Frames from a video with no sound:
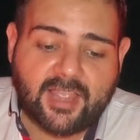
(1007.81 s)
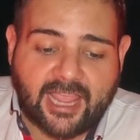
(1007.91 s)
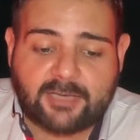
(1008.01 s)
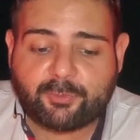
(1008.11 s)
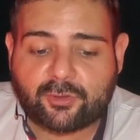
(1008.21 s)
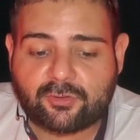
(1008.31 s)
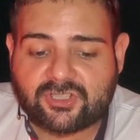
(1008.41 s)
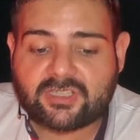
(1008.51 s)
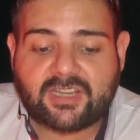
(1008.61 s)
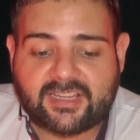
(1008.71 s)
and
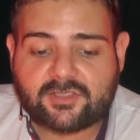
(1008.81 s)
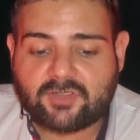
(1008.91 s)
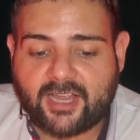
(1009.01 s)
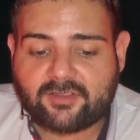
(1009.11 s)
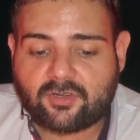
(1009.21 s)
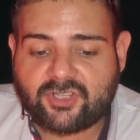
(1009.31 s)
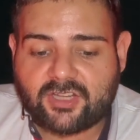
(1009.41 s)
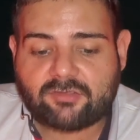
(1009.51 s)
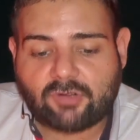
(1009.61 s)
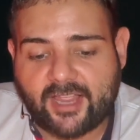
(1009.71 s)
producing less
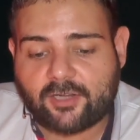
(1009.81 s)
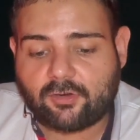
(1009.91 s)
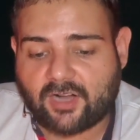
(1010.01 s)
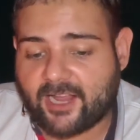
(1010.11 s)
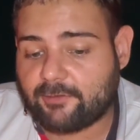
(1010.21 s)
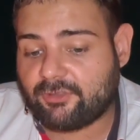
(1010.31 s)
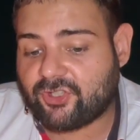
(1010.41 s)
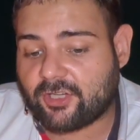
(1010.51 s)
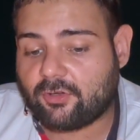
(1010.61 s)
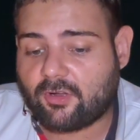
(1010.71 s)
nitrogen trichloride,
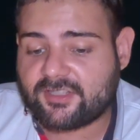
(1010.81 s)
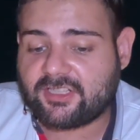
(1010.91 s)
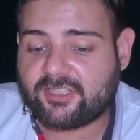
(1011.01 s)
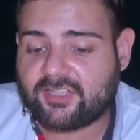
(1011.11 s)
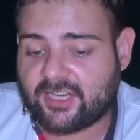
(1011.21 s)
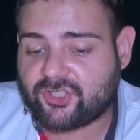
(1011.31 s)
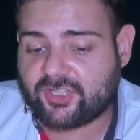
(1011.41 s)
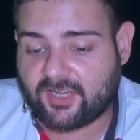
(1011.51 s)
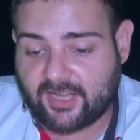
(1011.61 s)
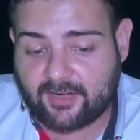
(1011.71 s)
which can cause
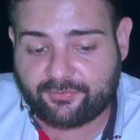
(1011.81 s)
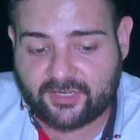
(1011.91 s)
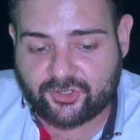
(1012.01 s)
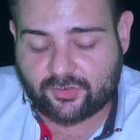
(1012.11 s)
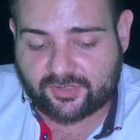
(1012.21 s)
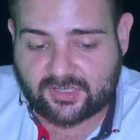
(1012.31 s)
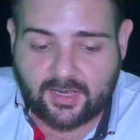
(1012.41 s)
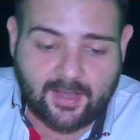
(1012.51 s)
irritation and health issues.